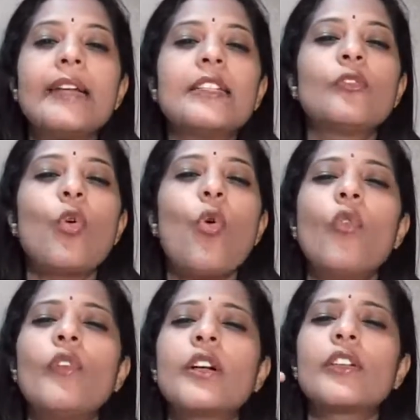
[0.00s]
and it's
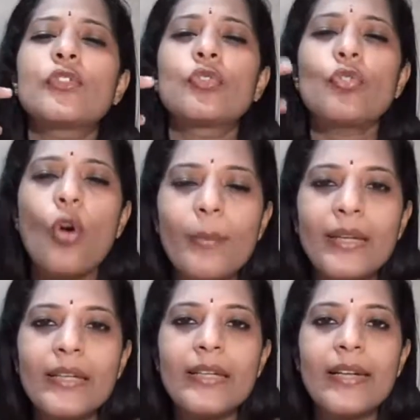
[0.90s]
over so
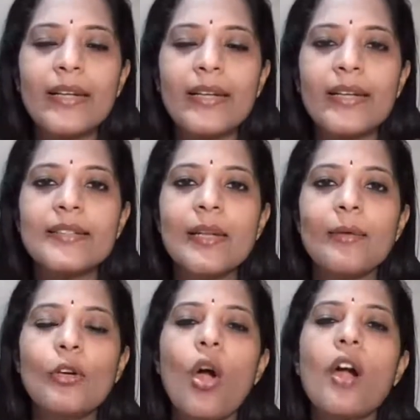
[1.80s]
many decades
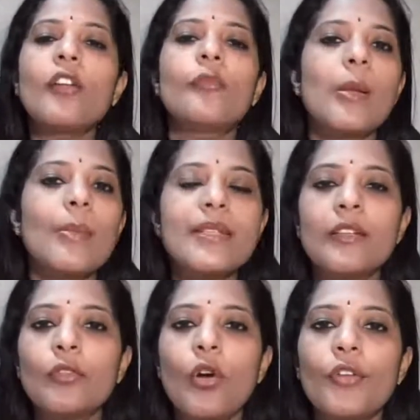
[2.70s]
that a lot of babies
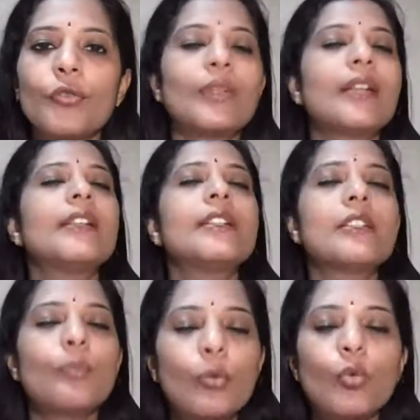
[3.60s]
have gone through that it
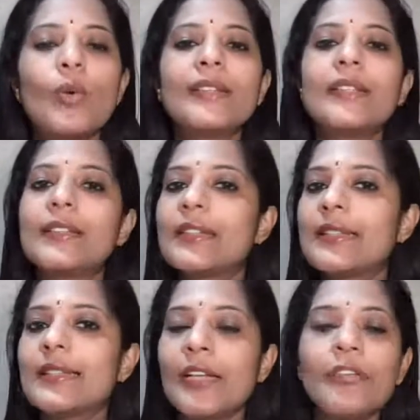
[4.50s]
is proven that it
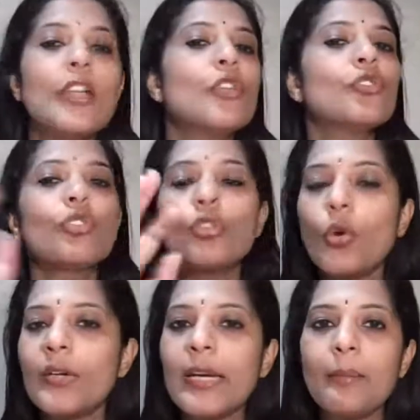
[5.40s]
is safe. So
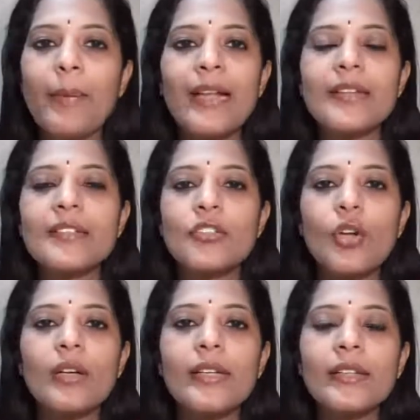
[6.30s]
don't get panicked at
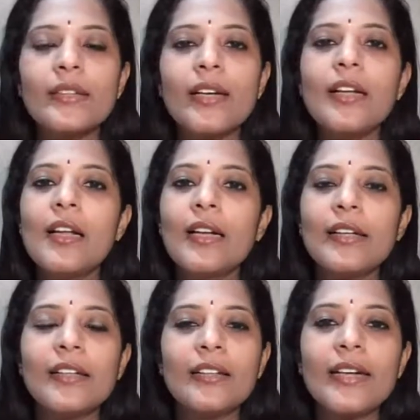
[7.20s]
all, Geeta,
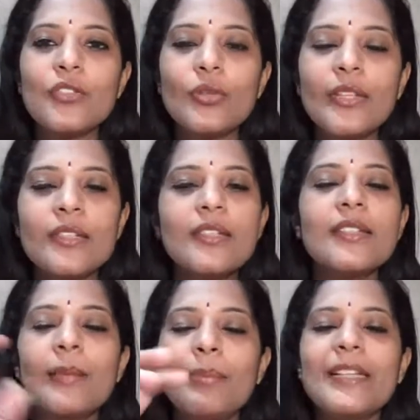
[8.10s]
and
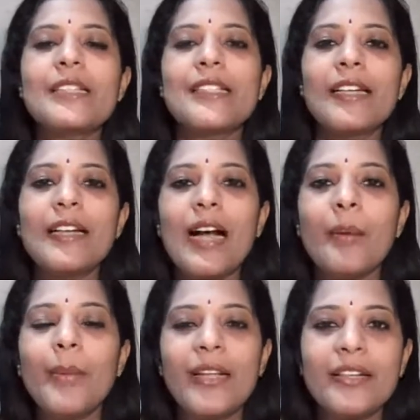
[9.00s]
congratulations, and please stay
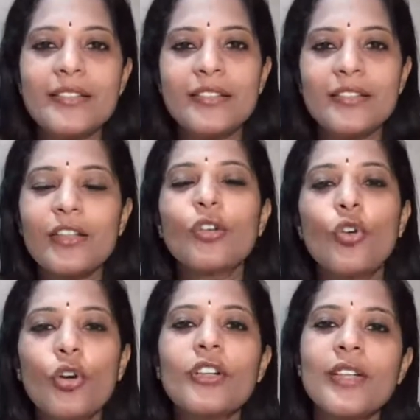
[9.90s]
calm. And it's
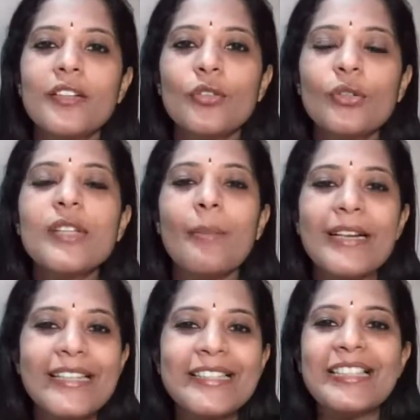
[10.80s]
good that, you know,
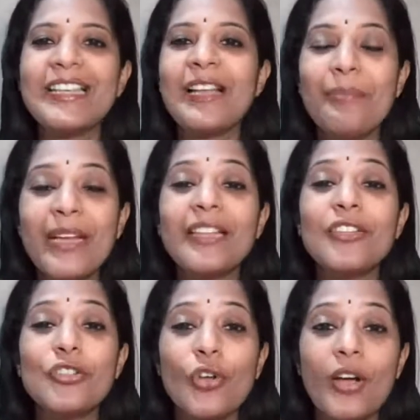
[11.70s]
somebody is seeing and
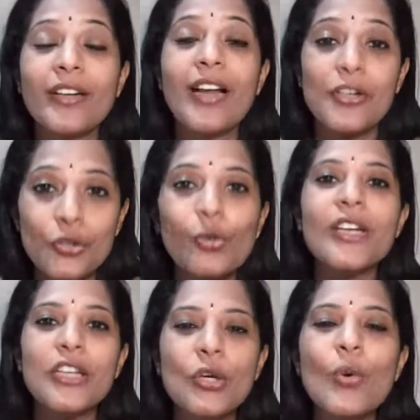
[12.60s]
making sure and
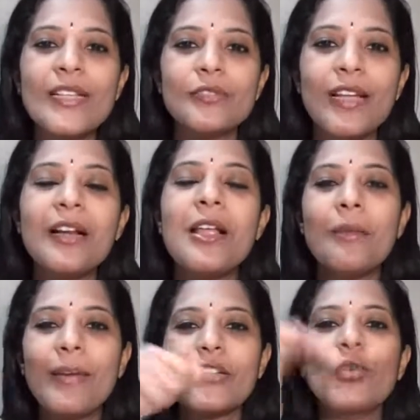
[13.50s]
assuring you as well
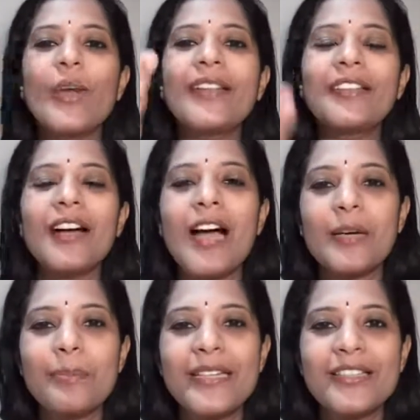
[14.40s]
by showing the
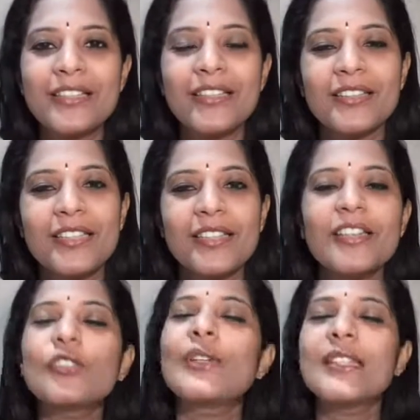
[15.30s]
heartbeat
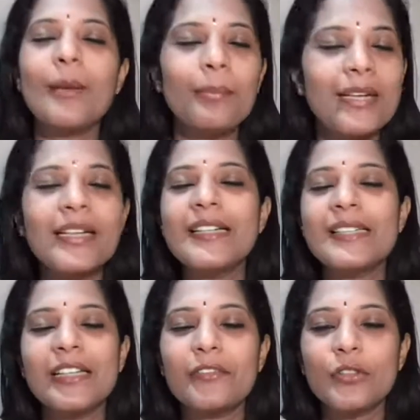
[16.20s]
ticking. So it's
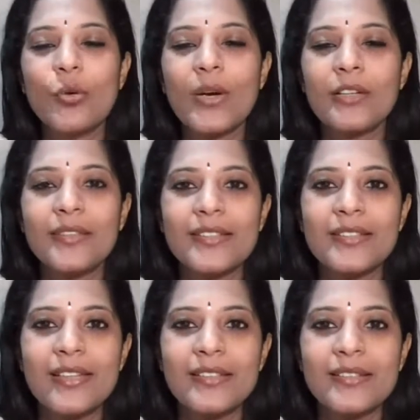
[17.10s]
completely safe to go ahead with
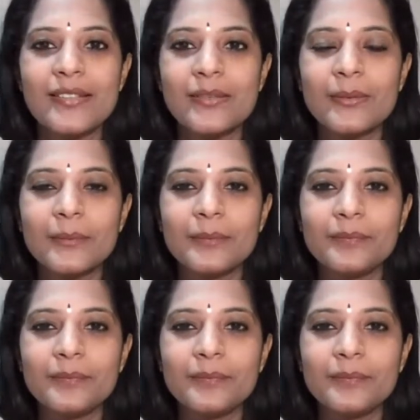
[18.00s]
scans.